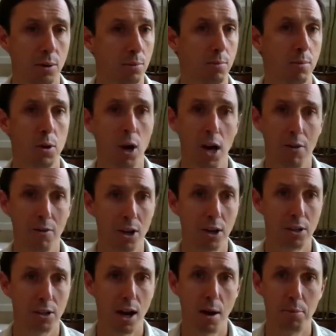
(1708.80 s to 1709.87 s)
gravy
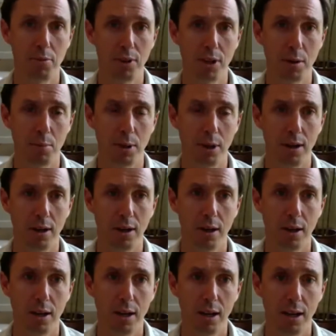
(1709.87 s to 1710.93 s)
on top of it. But
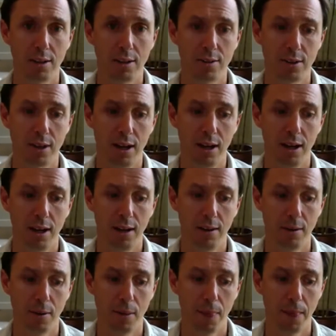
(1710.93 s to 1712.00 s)
it's
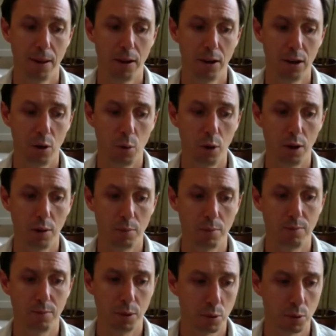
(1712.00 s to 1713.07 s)

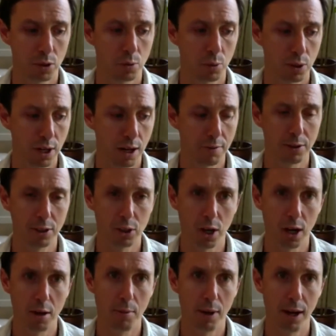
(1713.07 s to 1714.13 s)
we're definitely
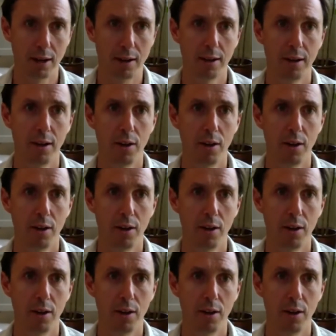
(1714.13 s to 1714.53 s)
trying to make